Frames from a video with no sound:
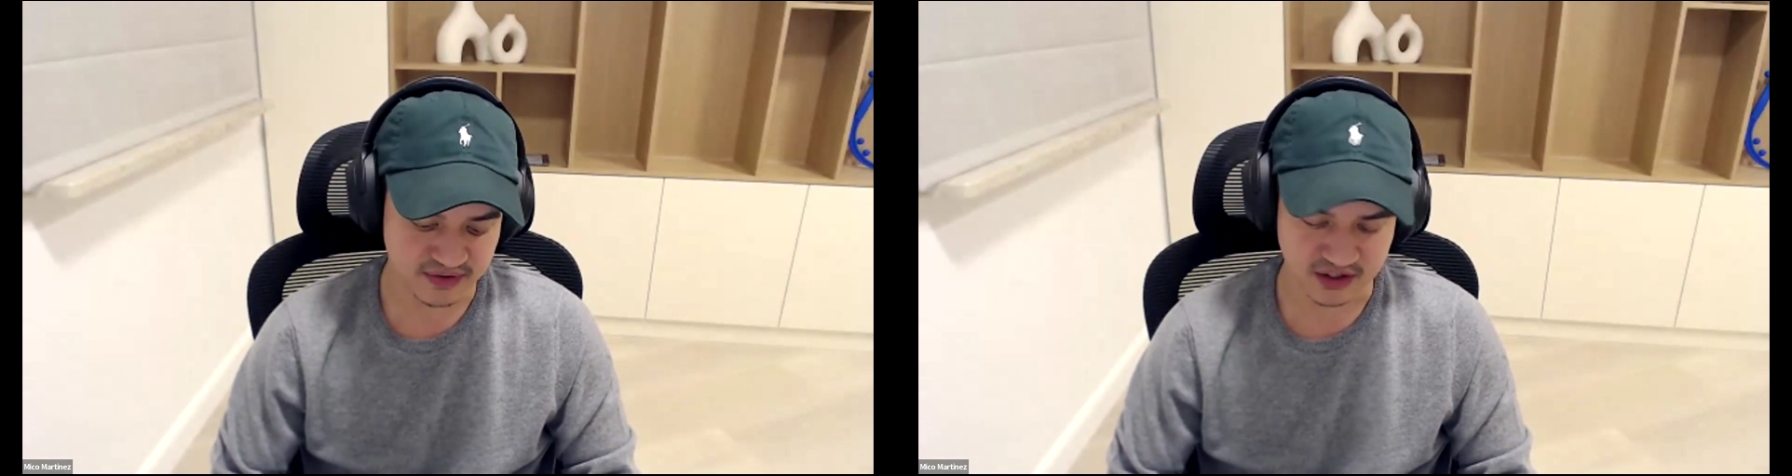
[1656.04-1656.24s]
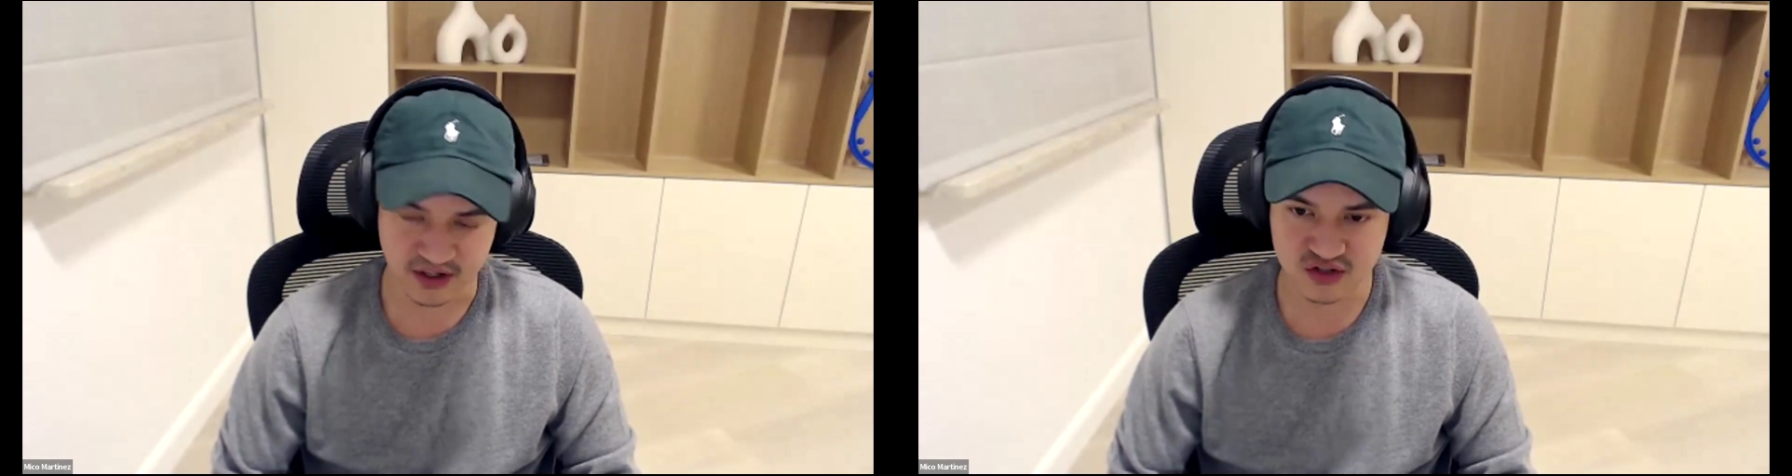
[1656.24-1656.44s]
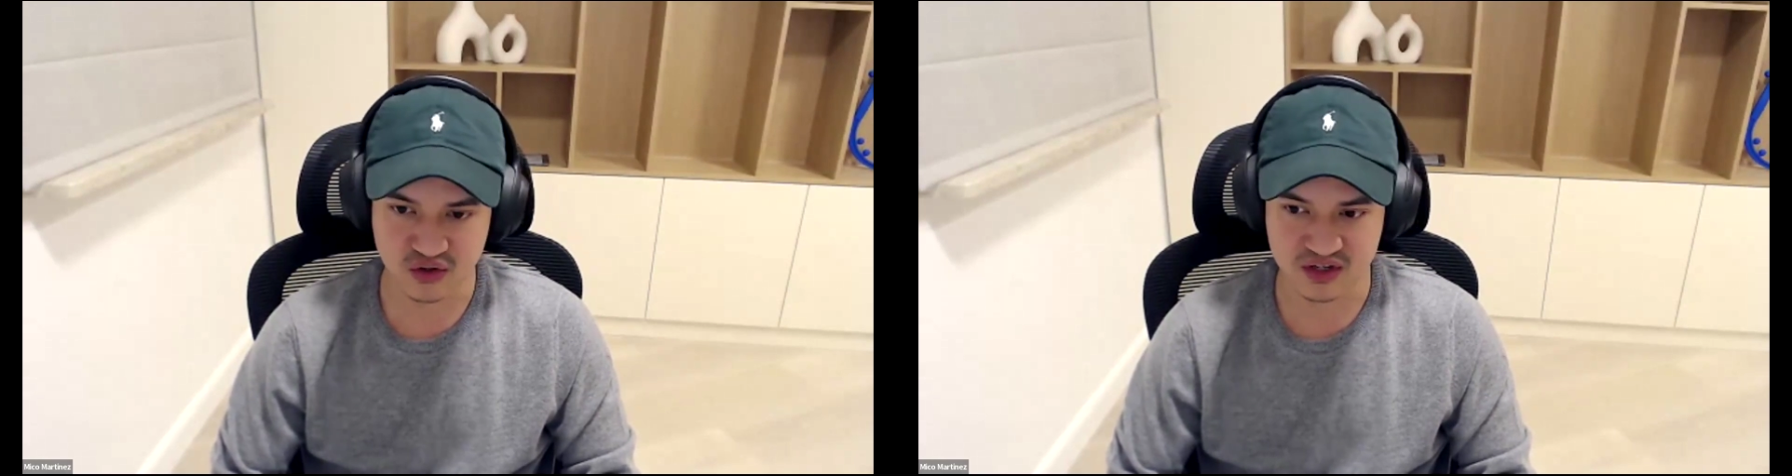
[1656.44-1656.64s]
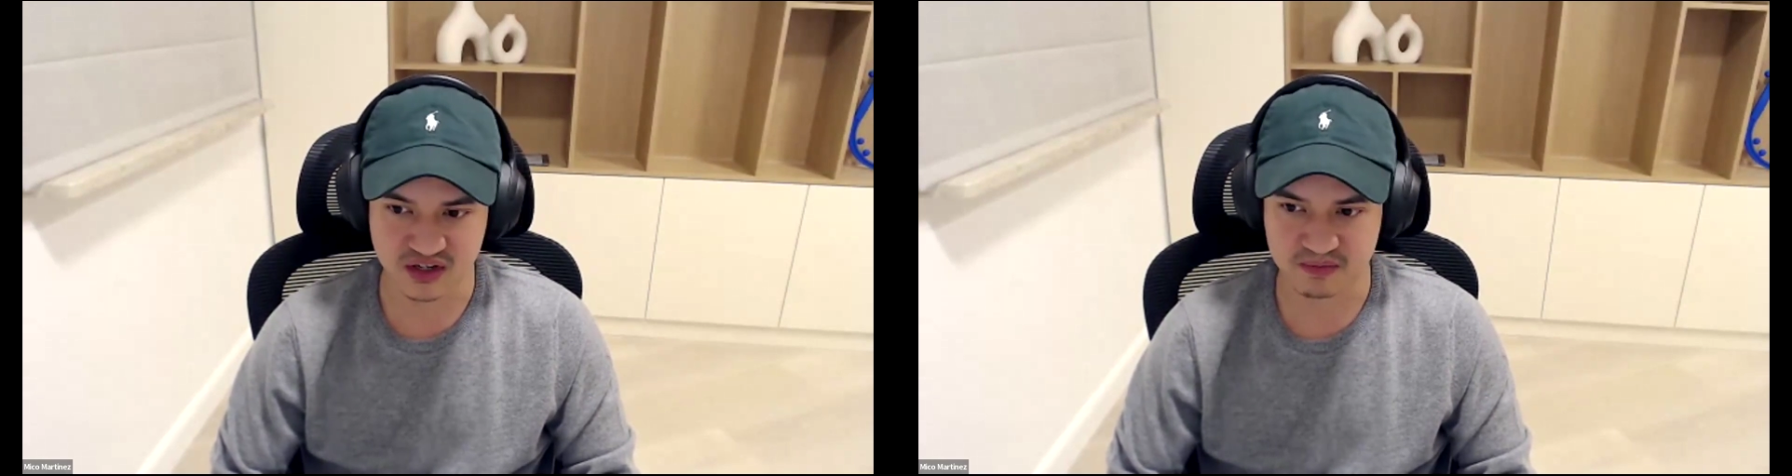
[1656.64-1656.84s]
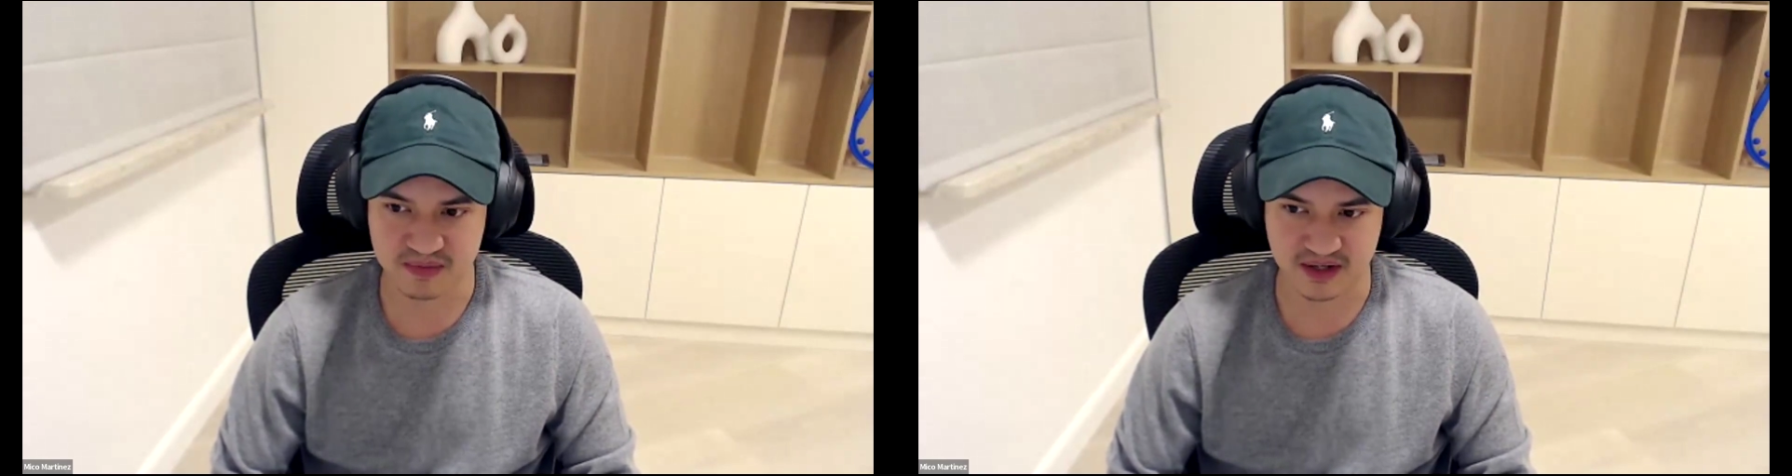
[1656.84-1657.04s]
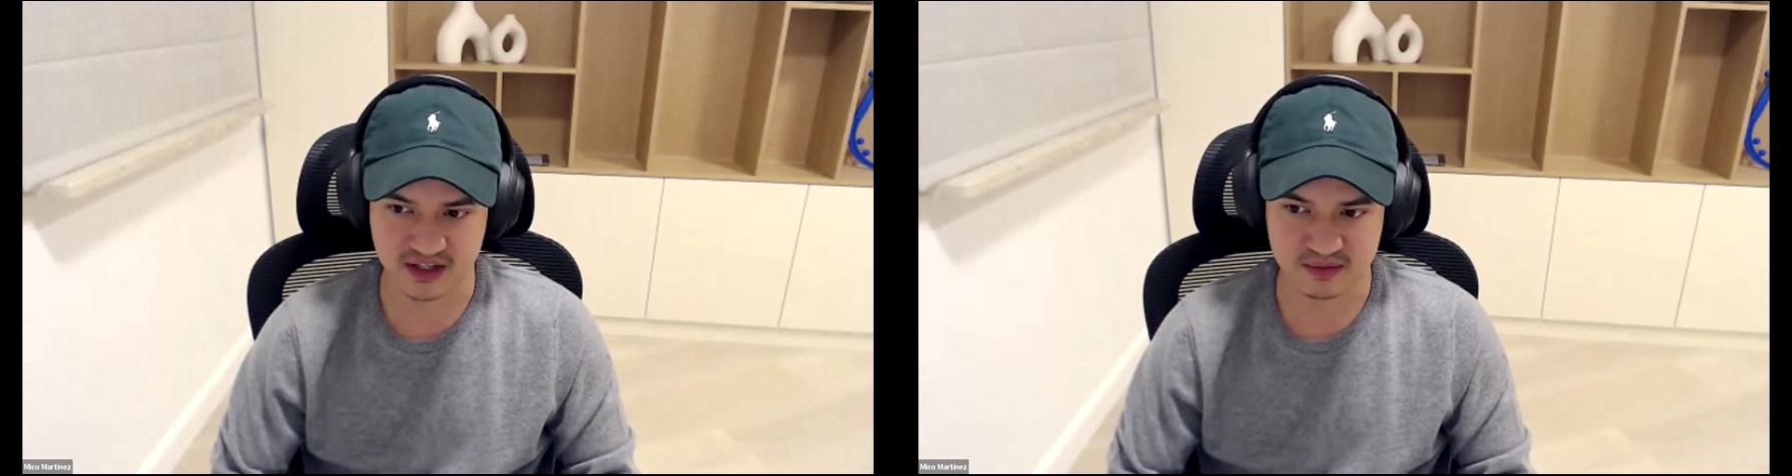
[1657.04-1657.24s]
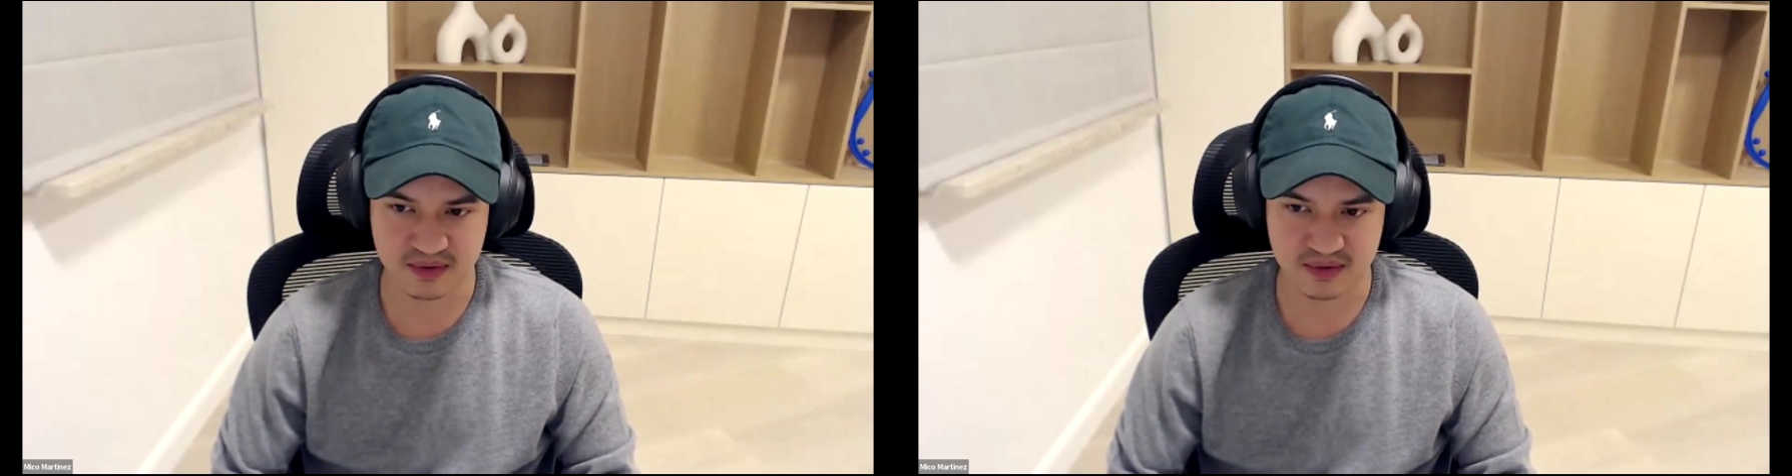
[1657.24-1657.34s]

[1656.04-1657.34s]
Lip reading: if it hurts user experience,